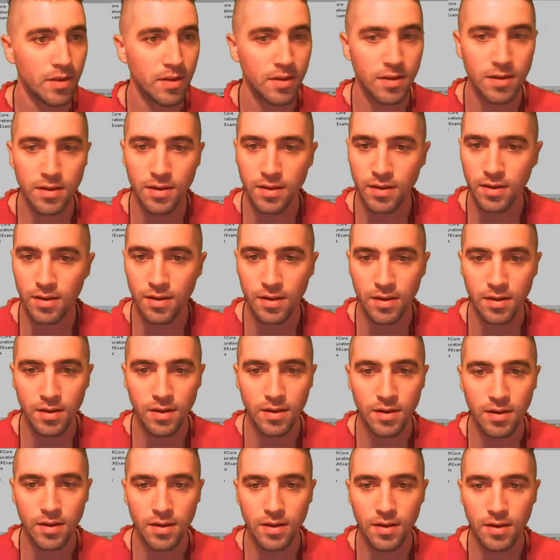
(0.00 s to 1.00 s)

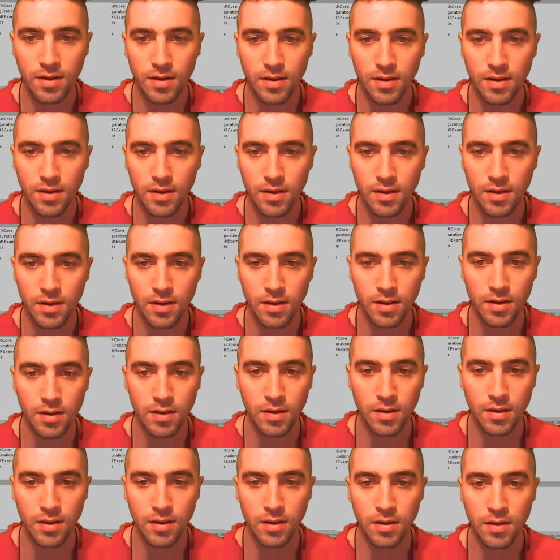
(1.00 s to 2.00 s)

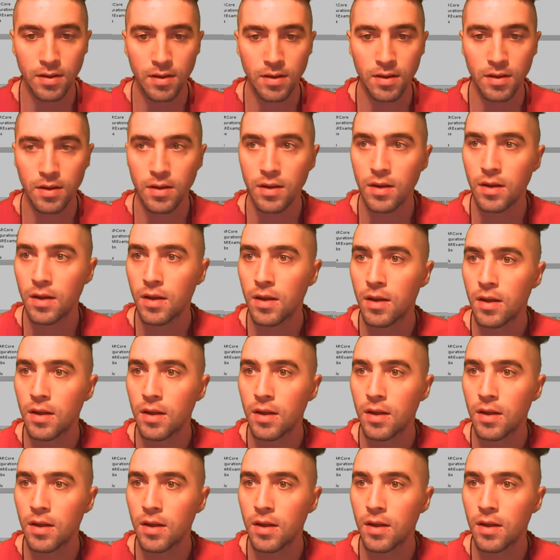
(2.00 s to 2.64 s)
Nobody speaks.